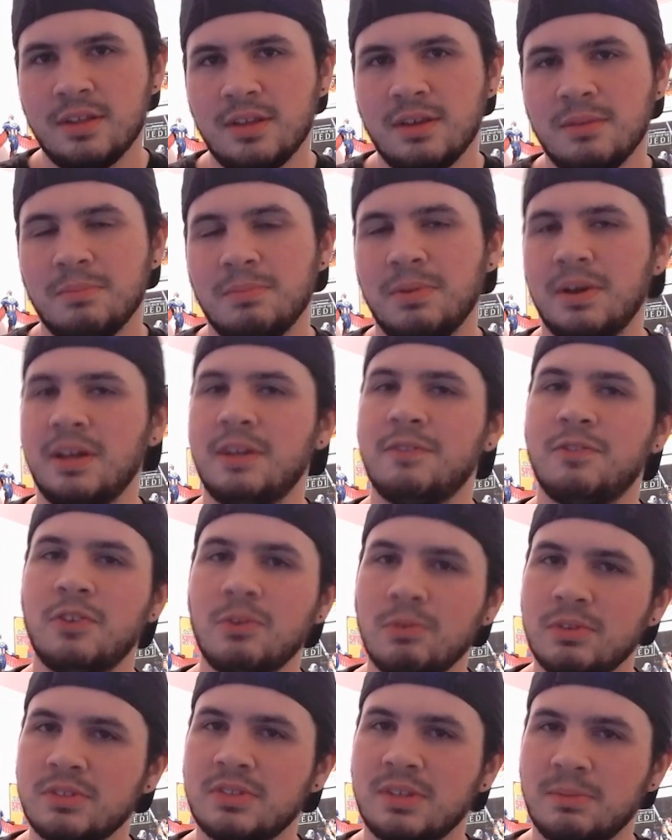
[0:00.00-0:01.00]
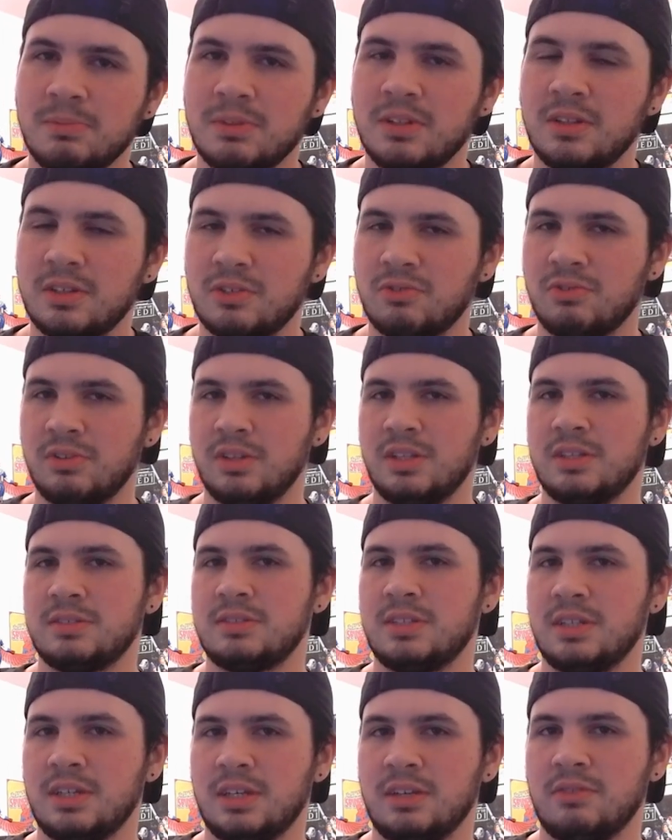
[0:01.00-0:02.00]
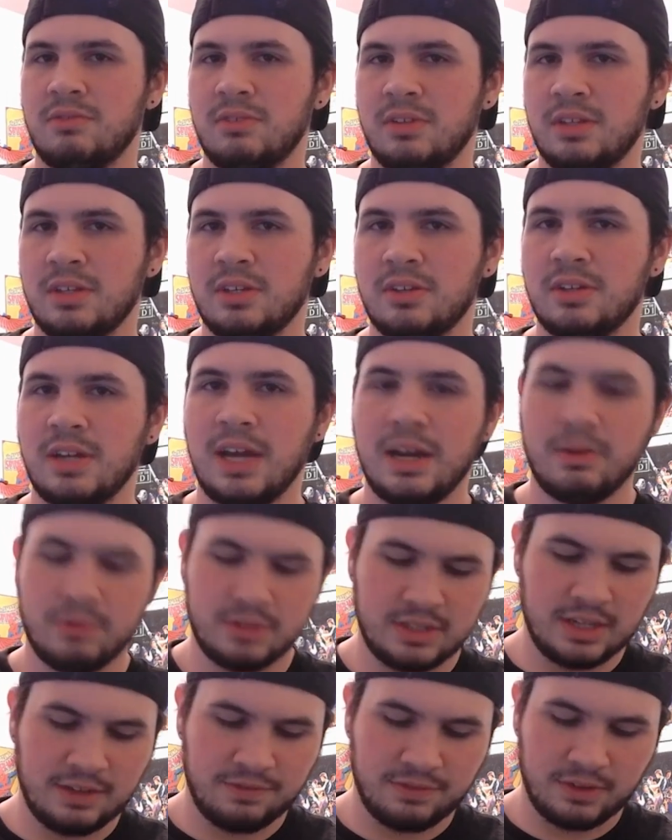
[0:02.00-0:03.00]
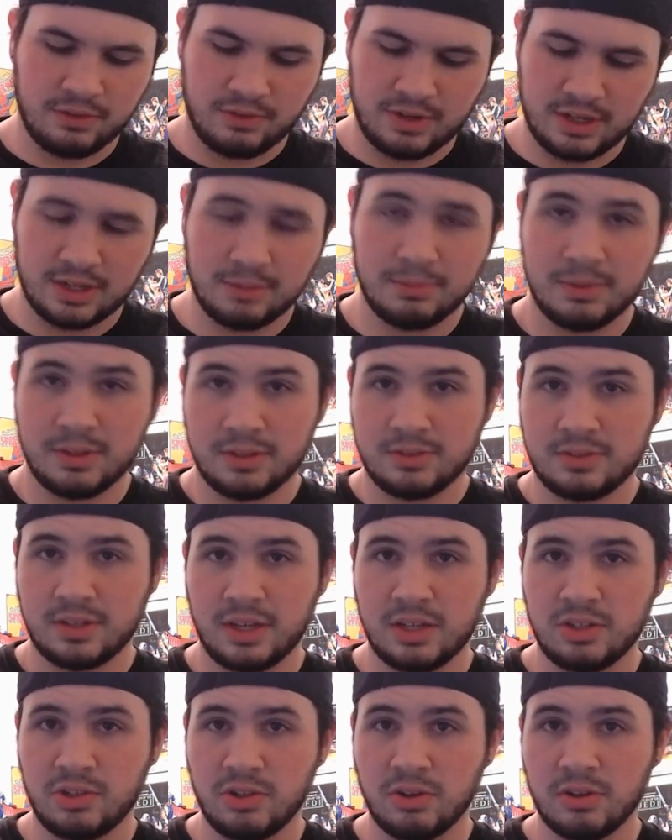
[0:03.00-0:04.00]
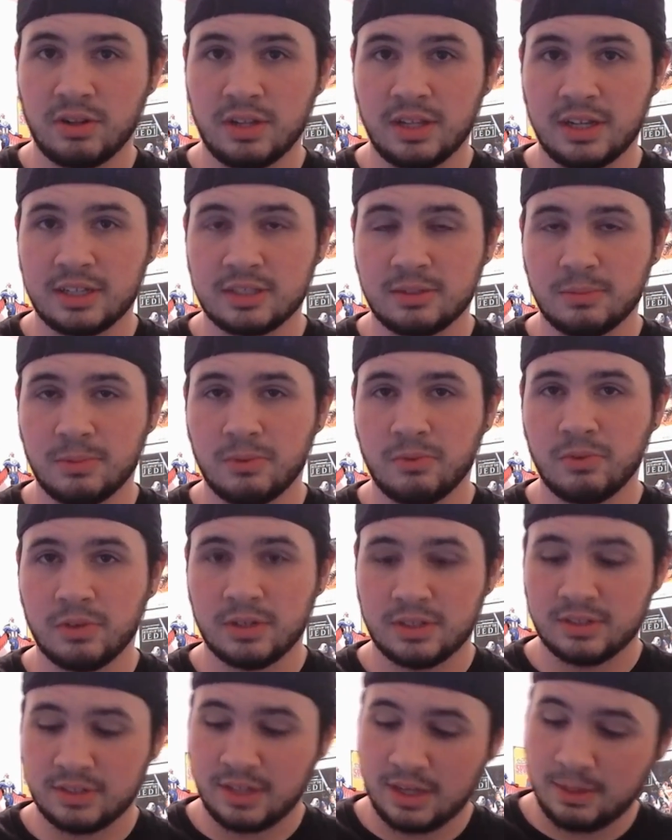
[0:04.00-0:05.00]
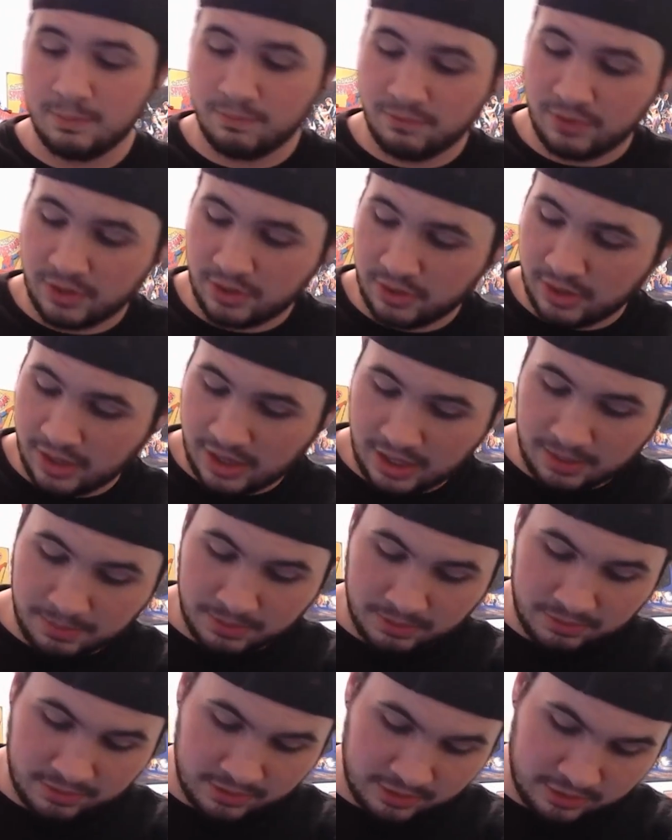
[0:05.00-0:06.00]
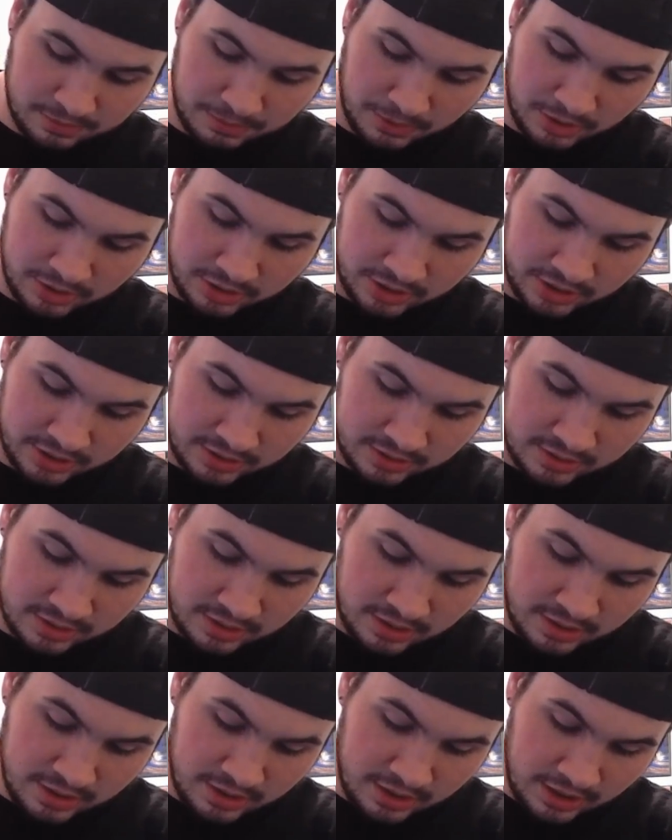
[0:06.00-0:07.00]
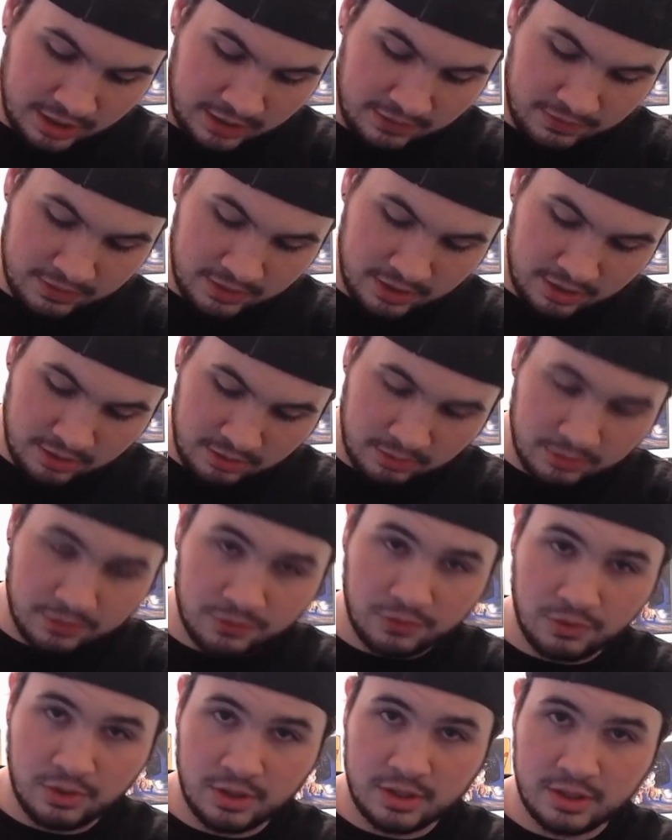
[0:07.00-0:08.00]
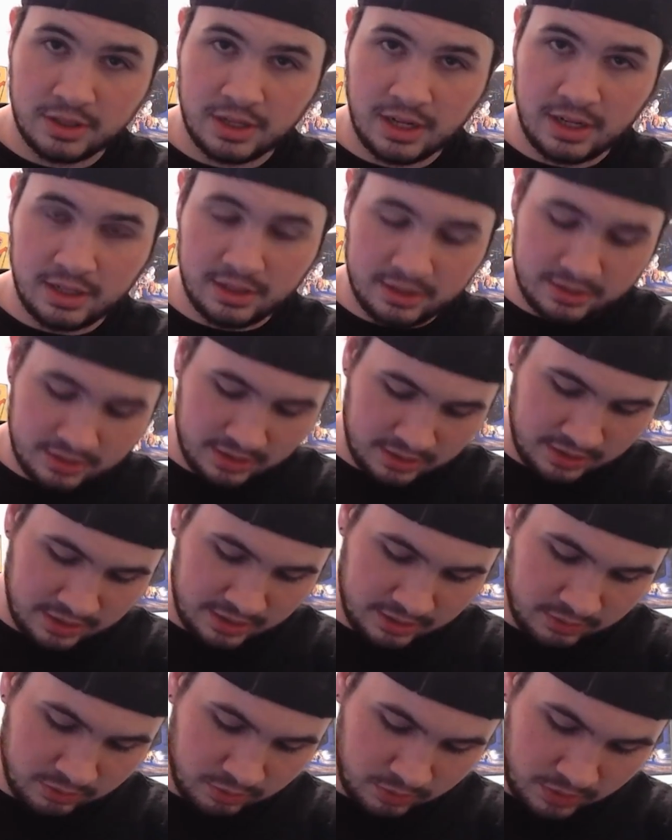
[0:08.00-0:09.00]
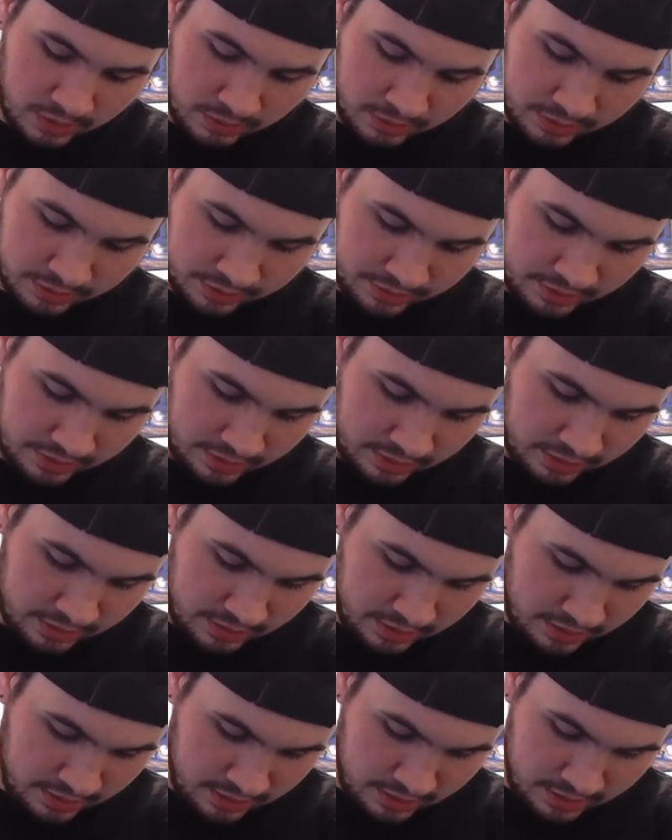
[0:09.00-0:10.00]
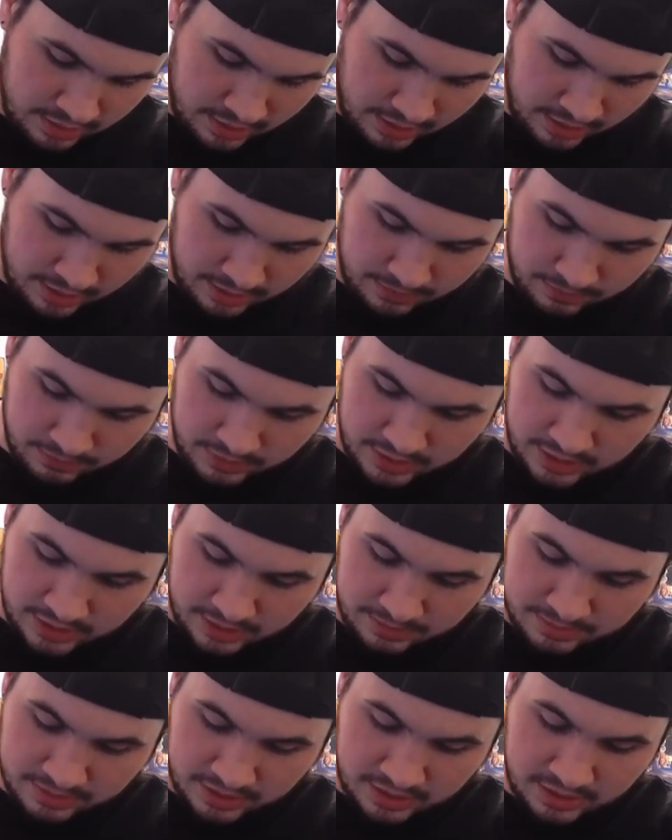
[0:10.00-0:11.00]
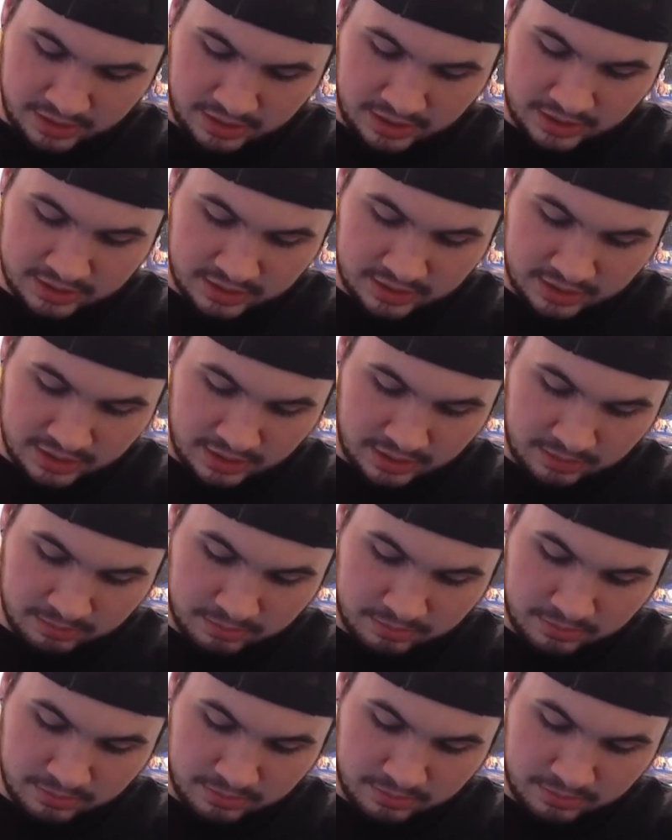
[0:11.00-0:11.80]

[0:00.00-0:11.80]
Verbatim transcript: but if you want something that looks realistic and really good, I would definitely recommend the Sideshow Collectible one because I am very happy with this purchase. Even though it was four hundred dollars, I think it was well worth it. Um, when it comes to collecting, I'm